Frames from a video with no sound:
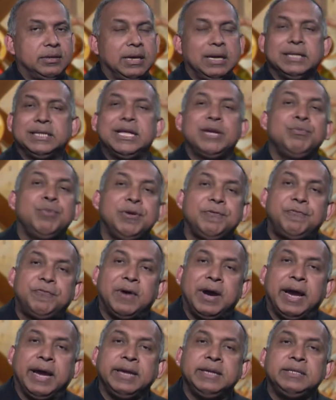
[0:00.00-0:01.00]
Then we
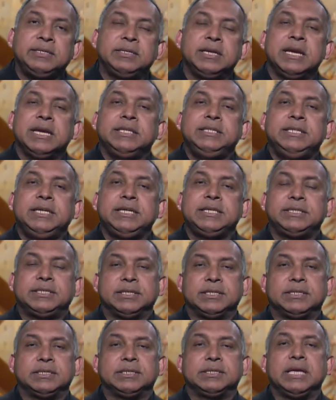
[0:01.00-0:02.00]
find
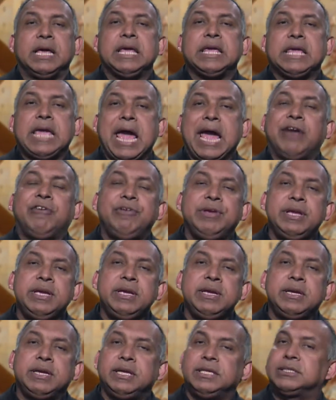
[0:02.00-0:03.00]
Jesus
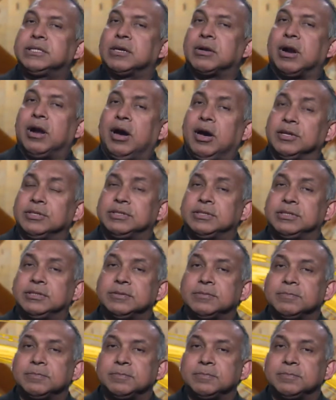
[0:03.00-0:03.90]
carrying his cross.